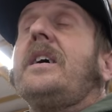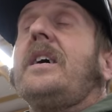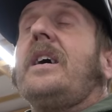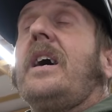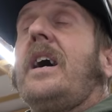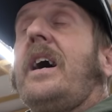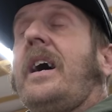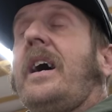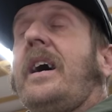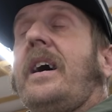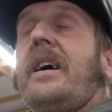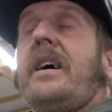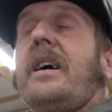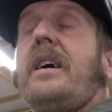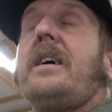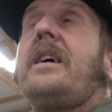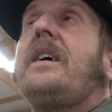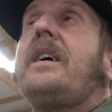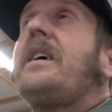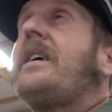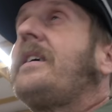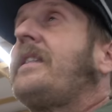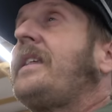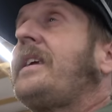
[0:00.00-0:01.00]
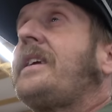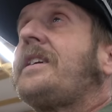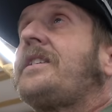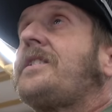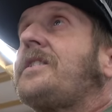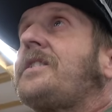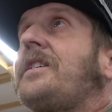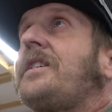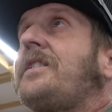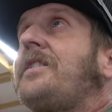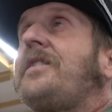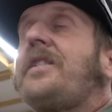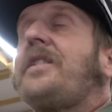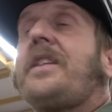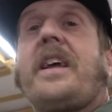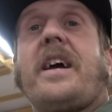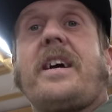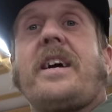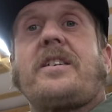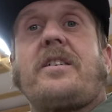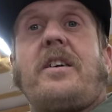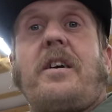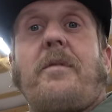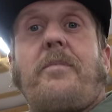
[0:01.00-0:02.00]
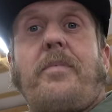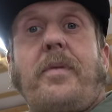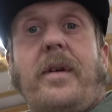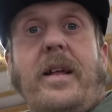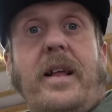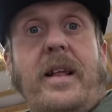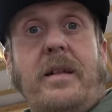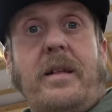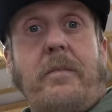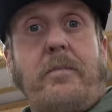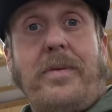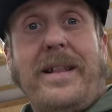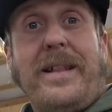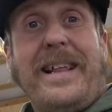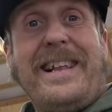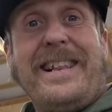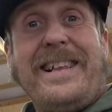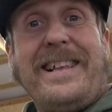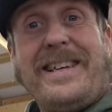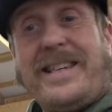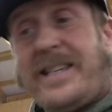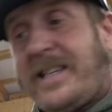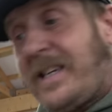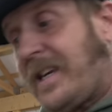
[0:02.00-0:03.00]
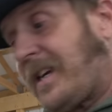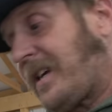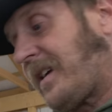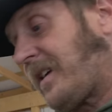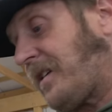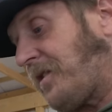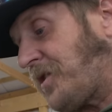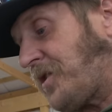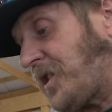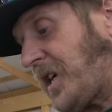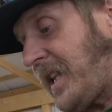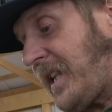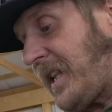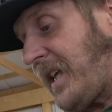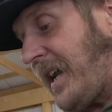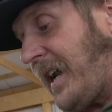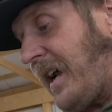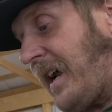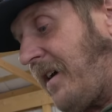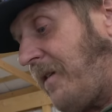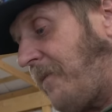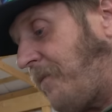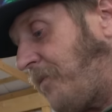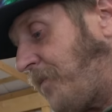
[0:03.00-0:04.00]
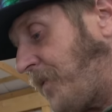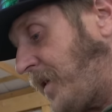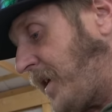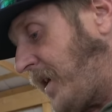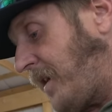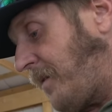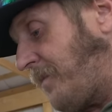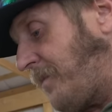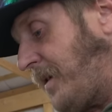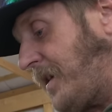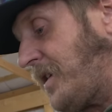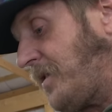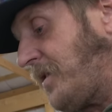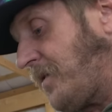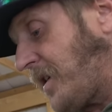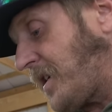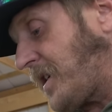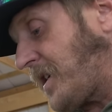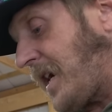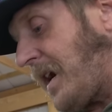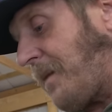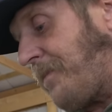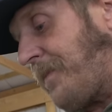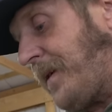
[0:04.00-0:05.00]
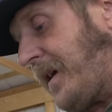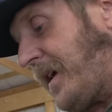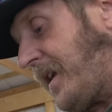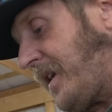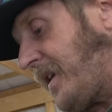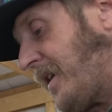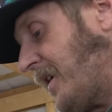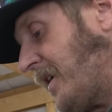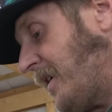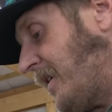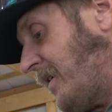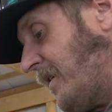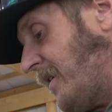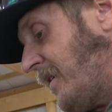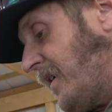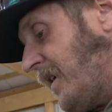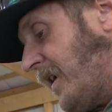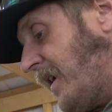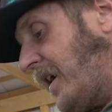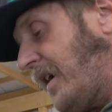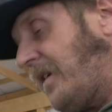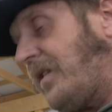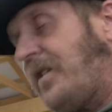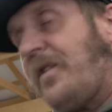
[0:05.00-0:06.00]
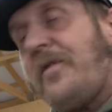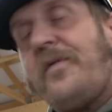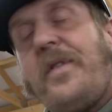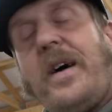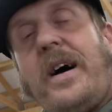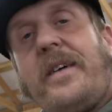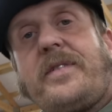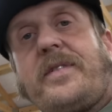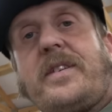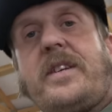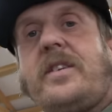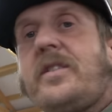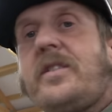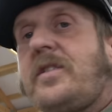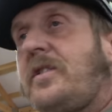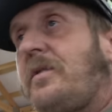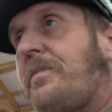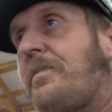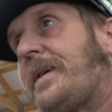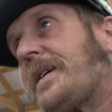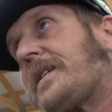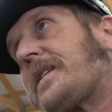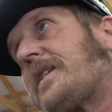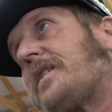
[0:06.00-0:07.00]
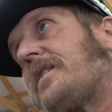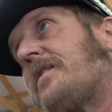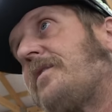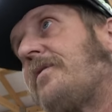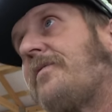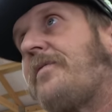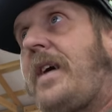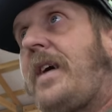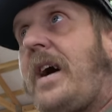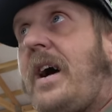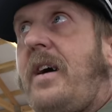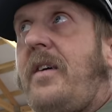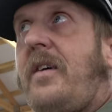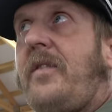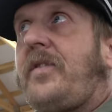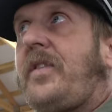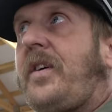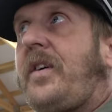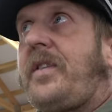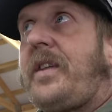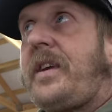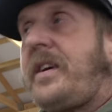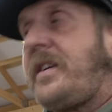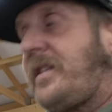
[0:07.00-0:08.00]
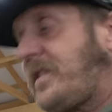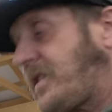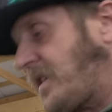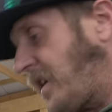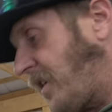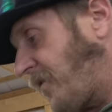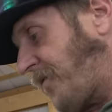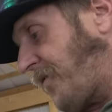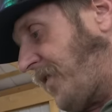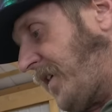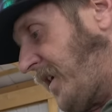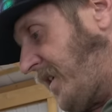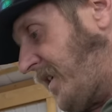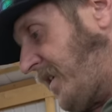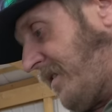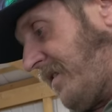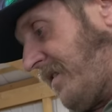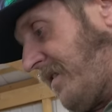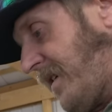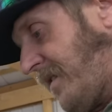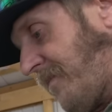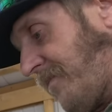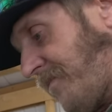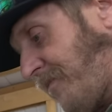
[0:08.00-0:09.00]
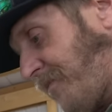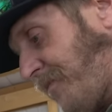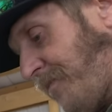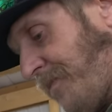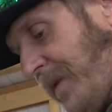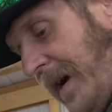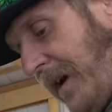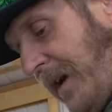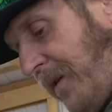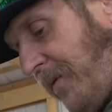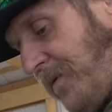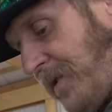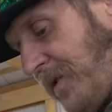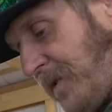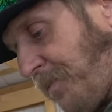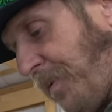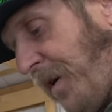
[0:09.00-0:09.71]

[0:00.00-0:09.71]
uh, I think it's just under the X R play playlist. Go check that out. Uh, me doing a top end, uh, new valve seals, new piston, new valves, all that good stuff. And it, bike was